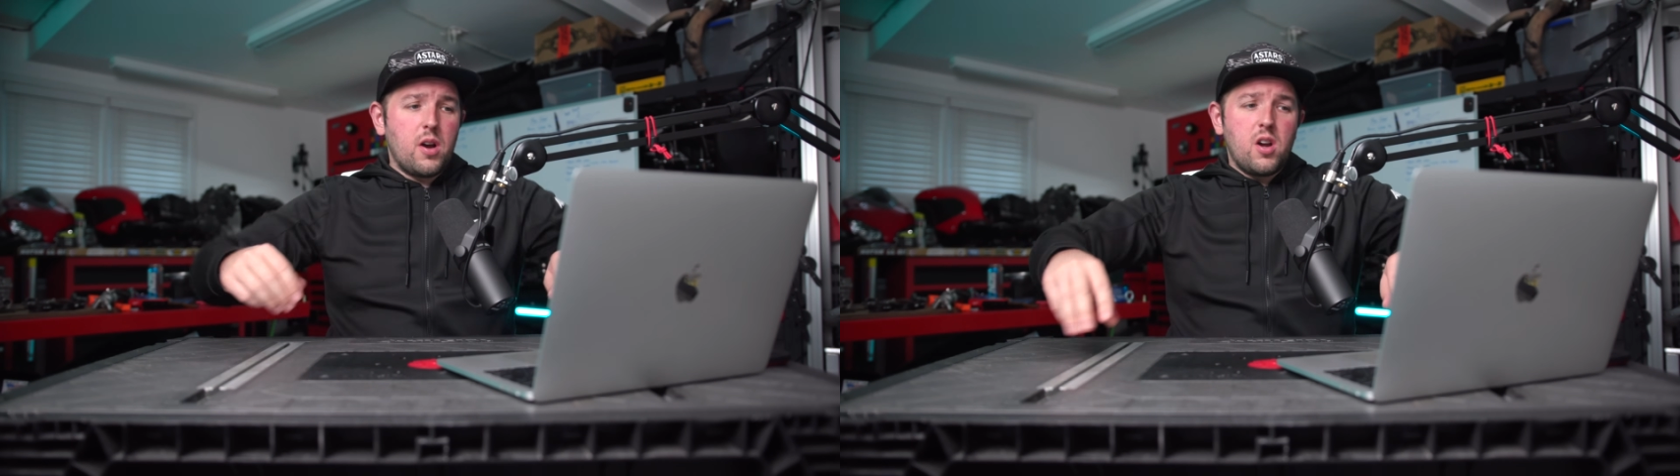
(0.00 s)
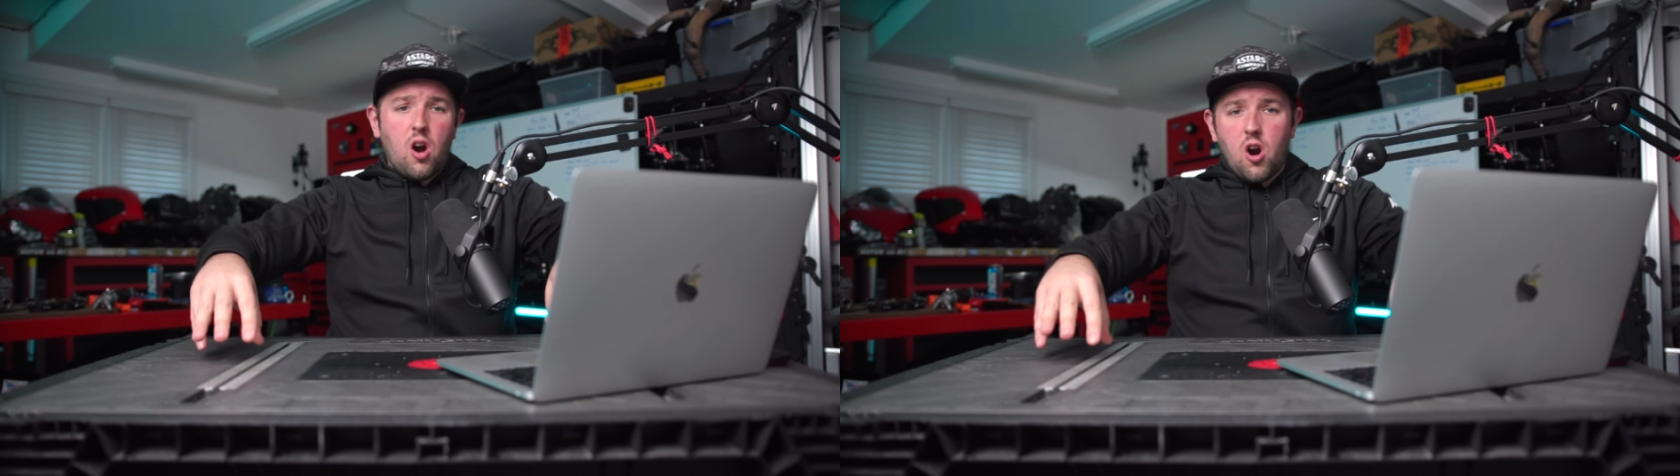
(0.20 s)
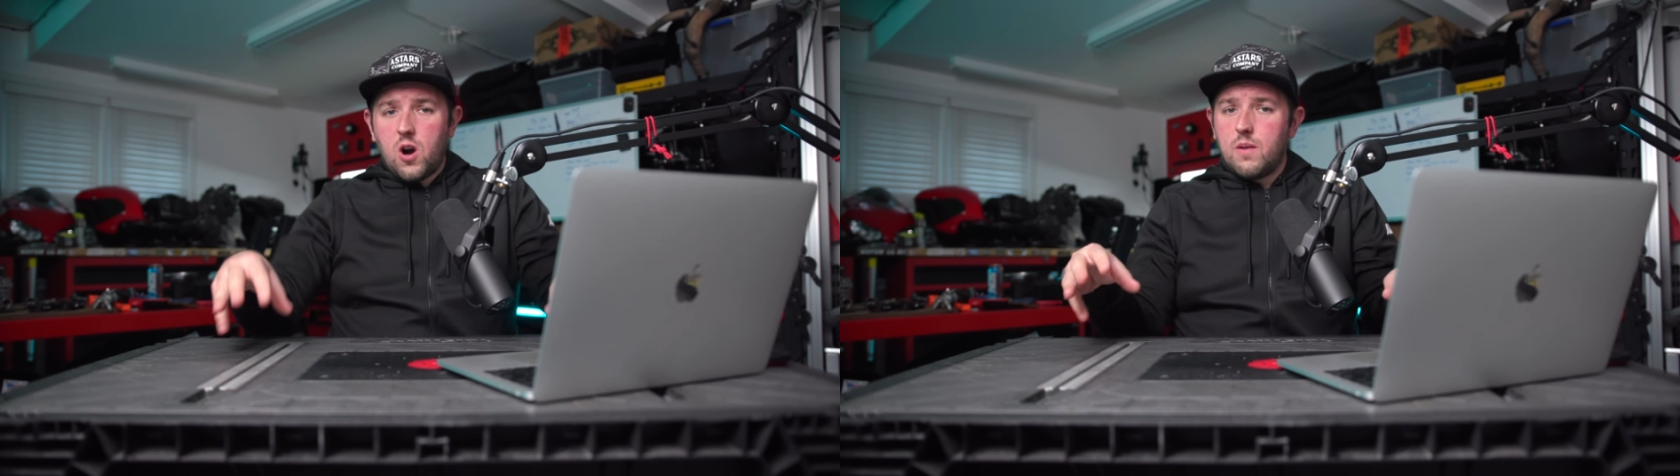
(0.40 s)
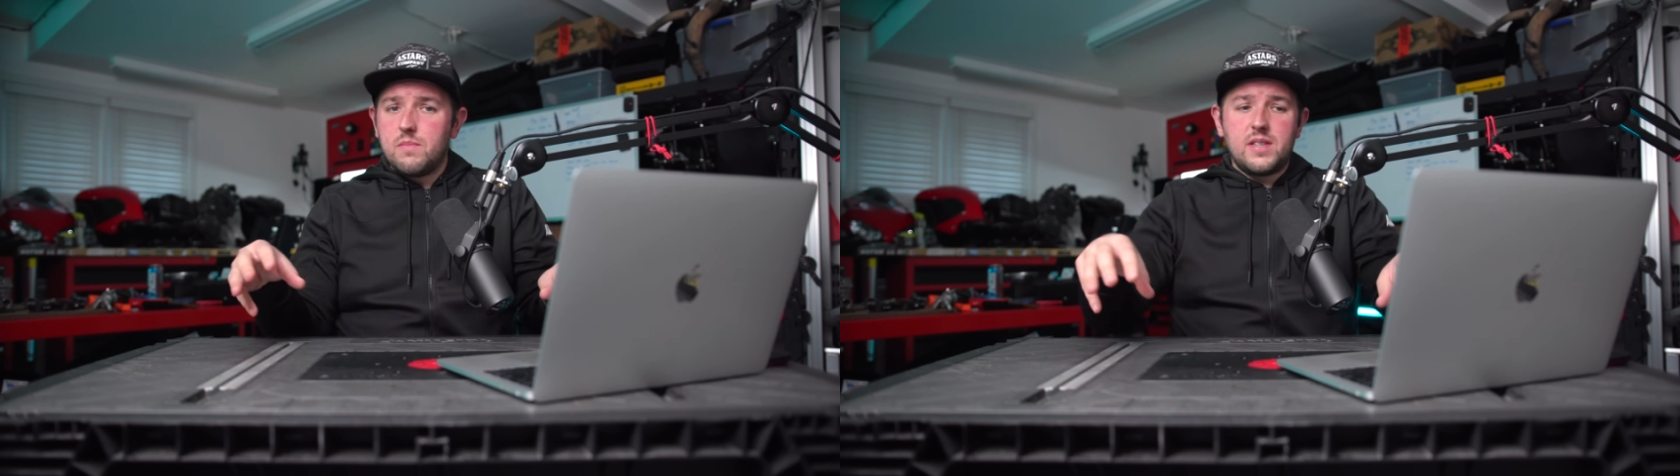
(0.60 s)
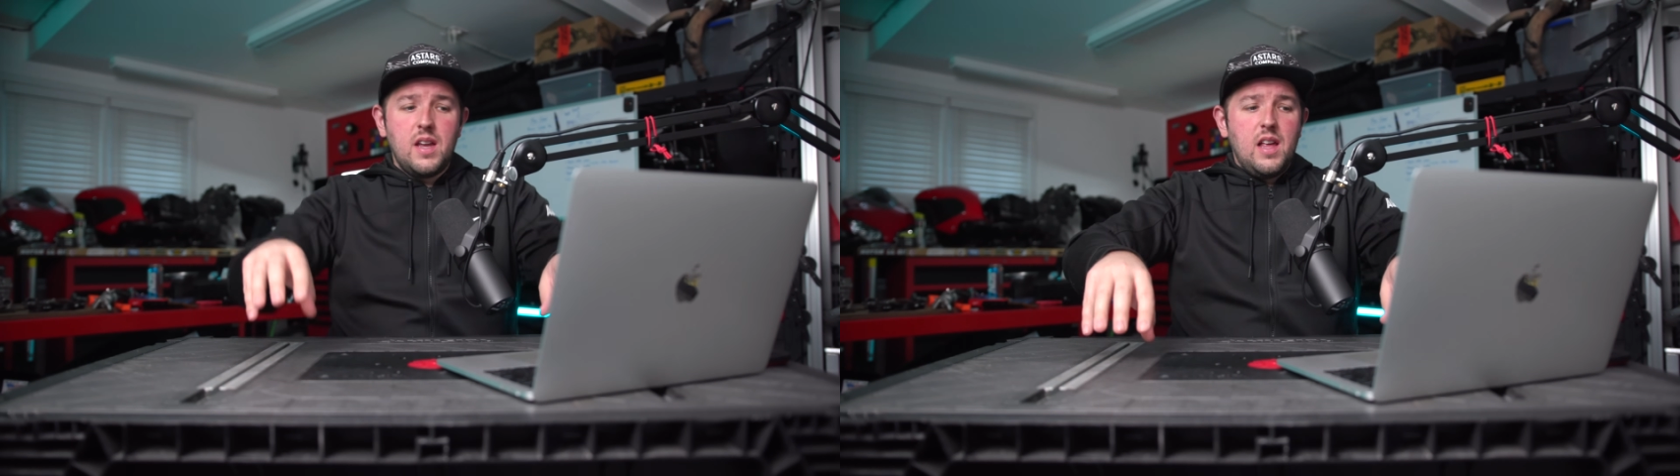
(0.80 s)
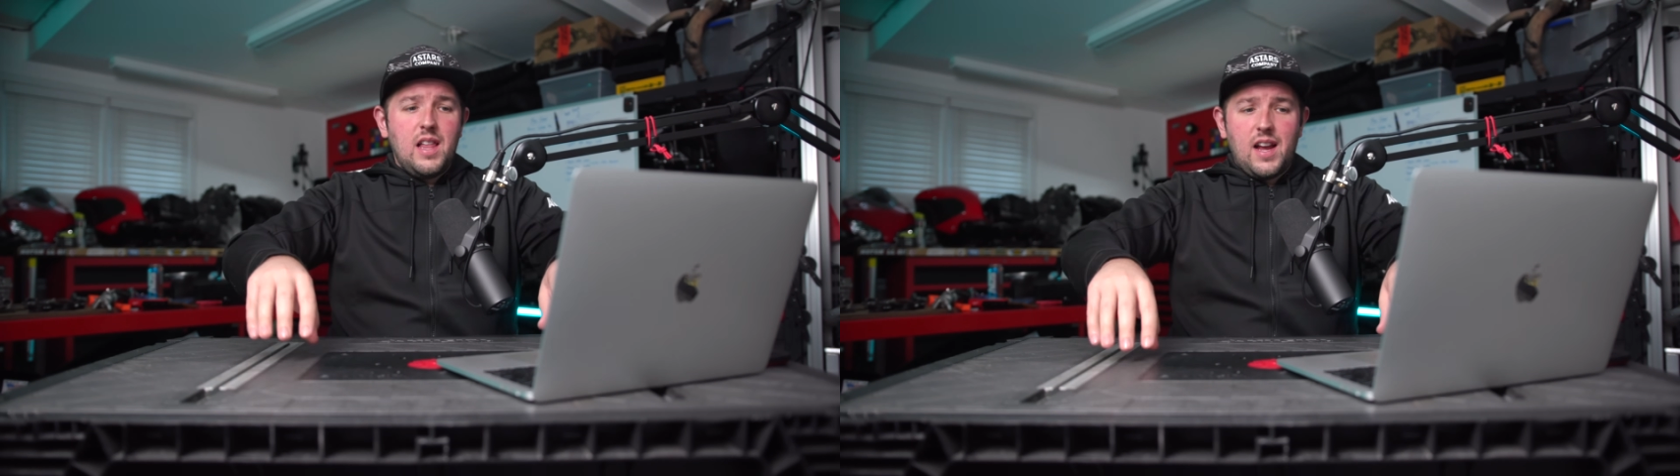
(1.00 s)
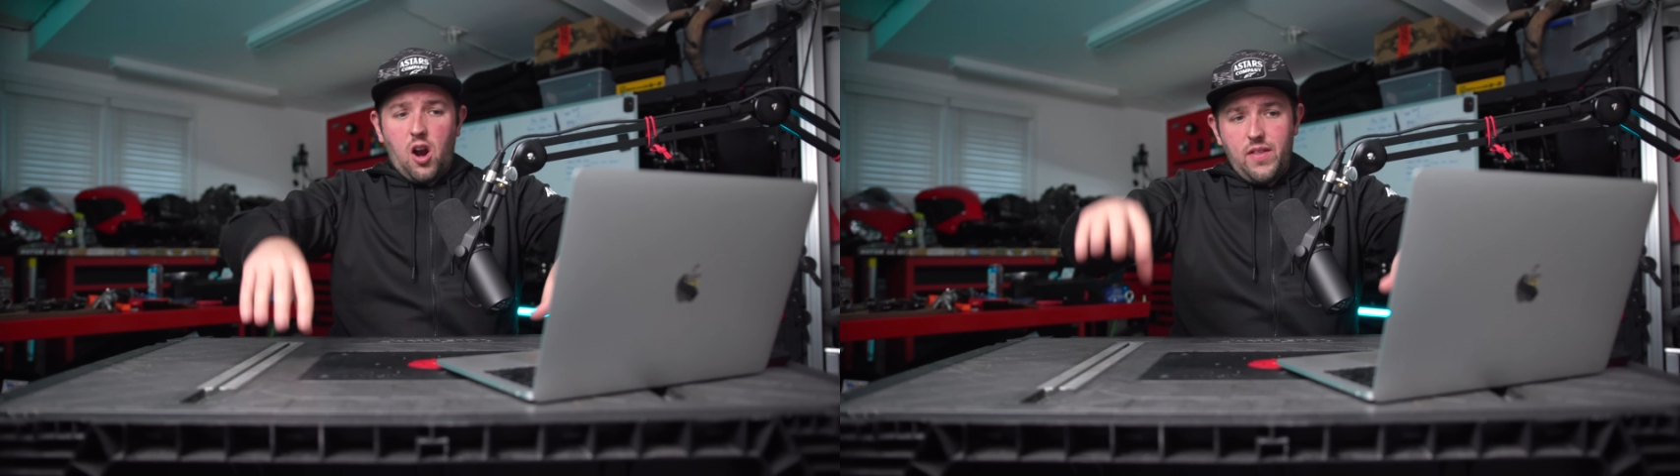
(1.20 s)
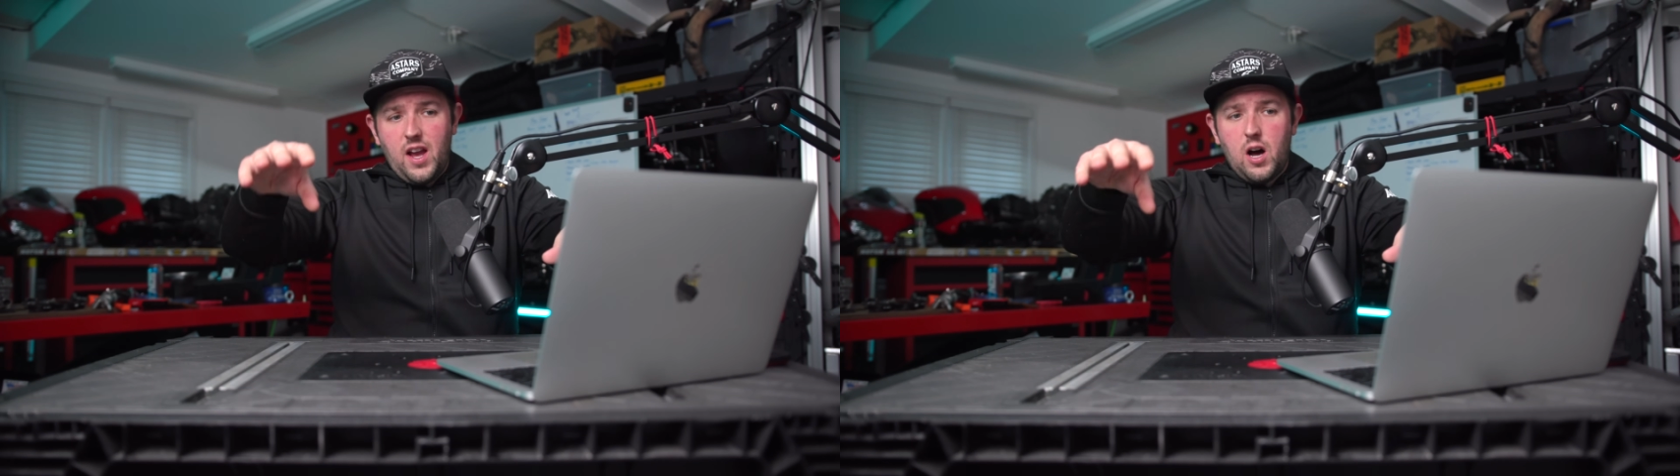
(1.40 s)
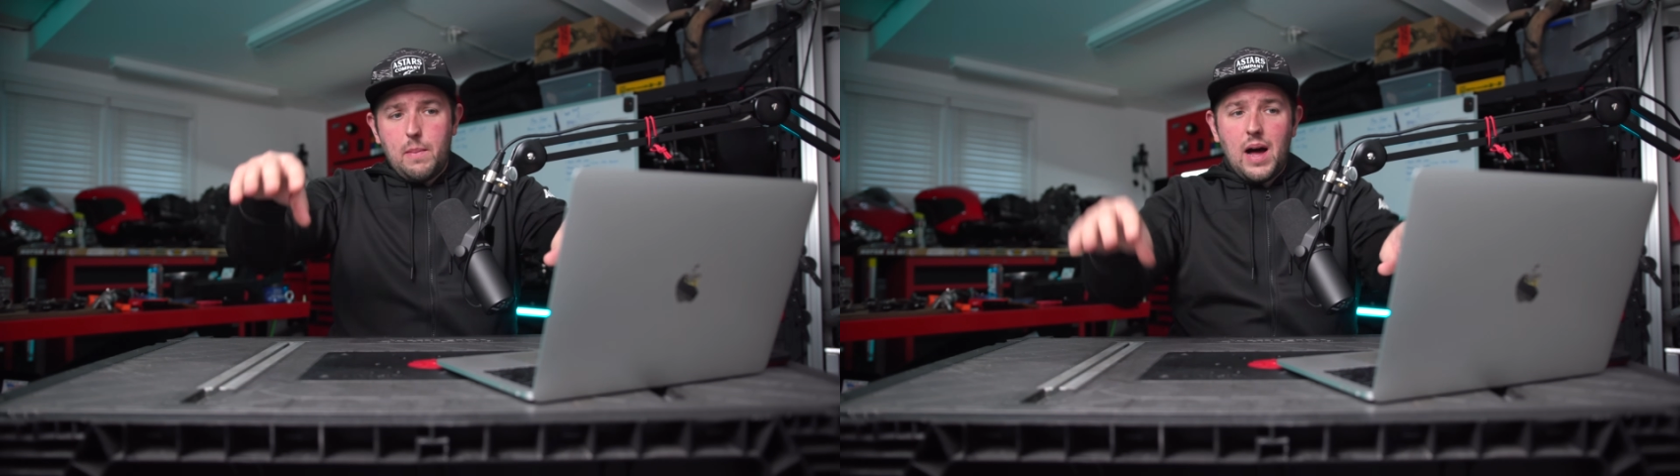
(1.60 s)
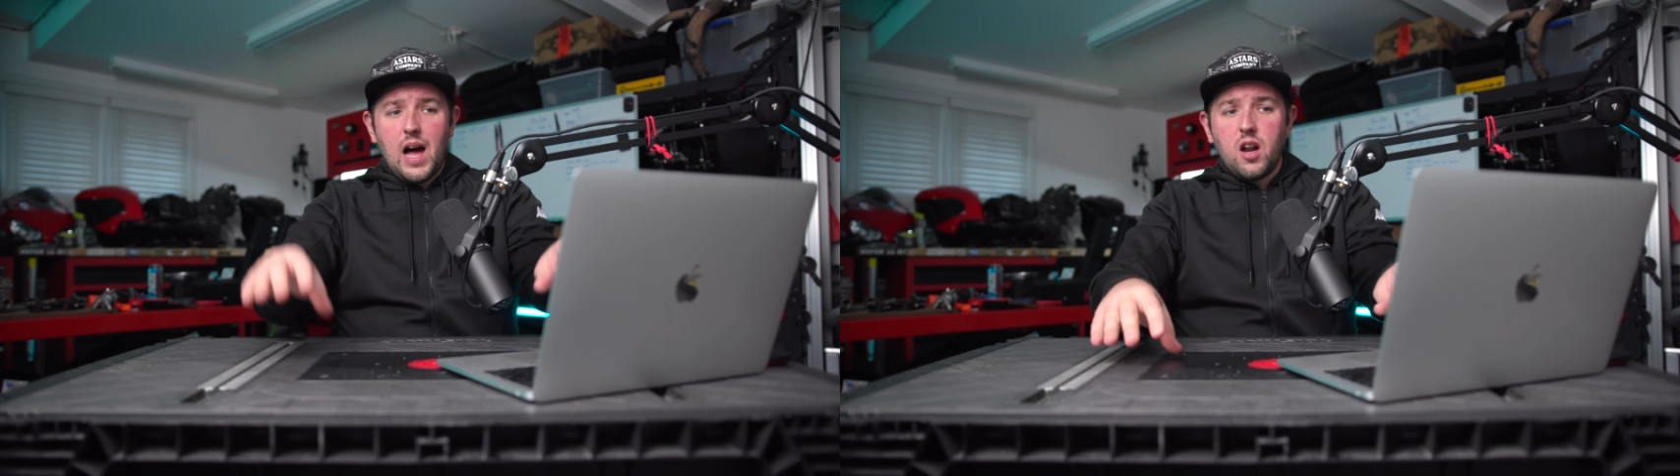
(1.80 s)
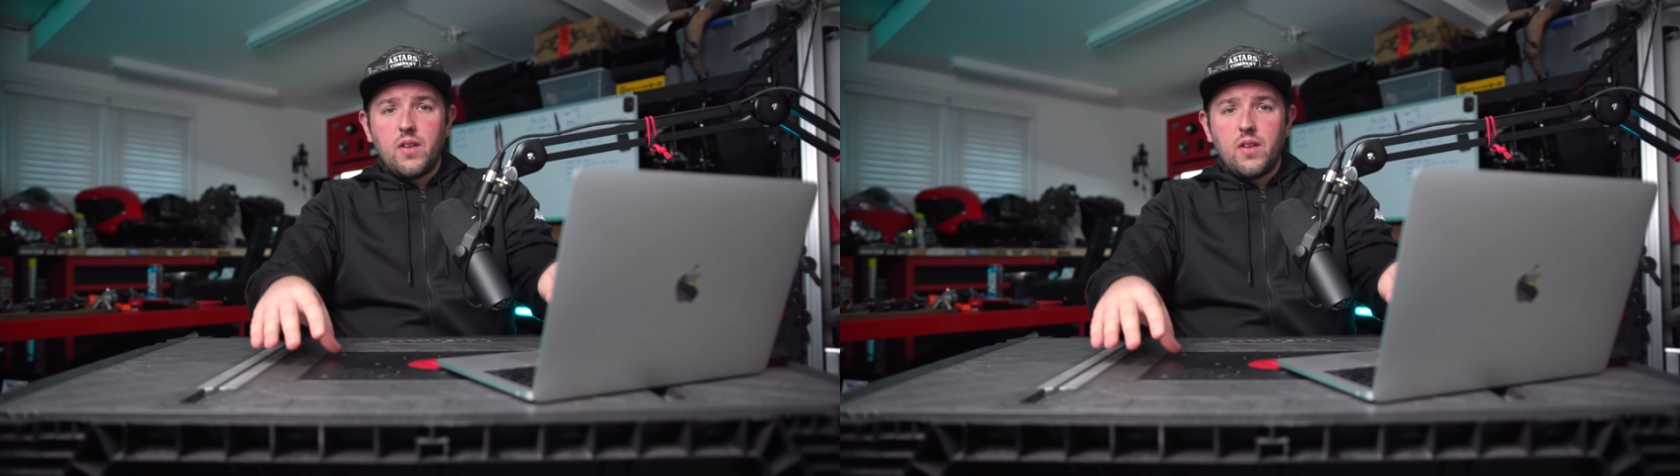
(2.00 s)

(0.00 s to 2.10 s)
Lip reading: Are your arms, are they up high?